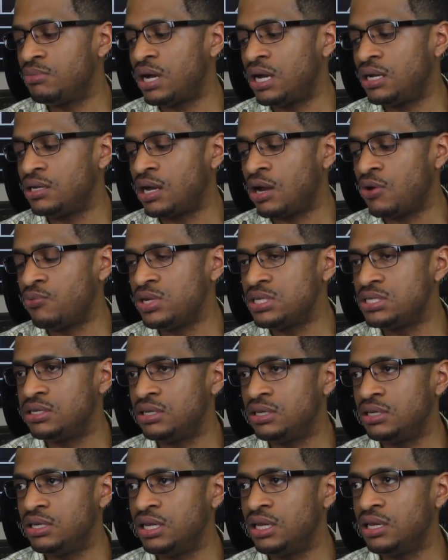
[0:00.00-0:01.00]
I, I
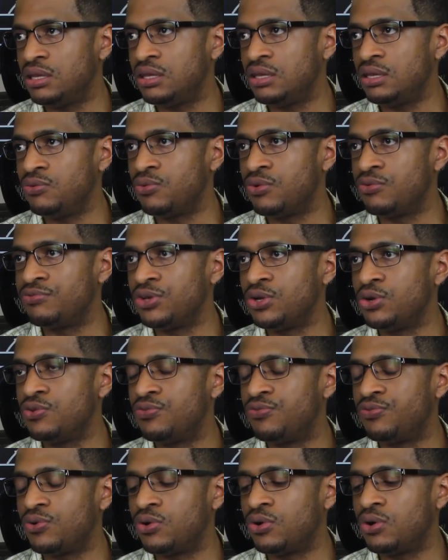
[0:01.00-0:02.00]
recently did the review
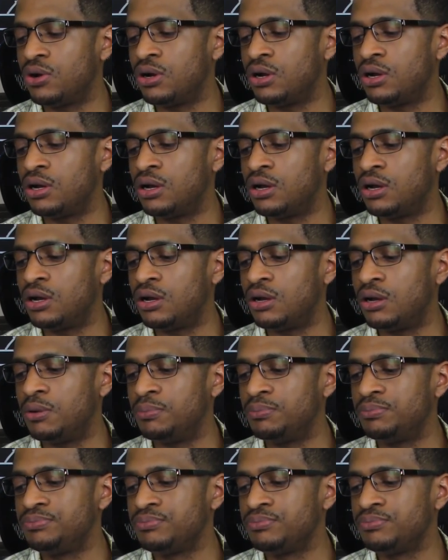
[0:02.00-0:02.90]
for uh,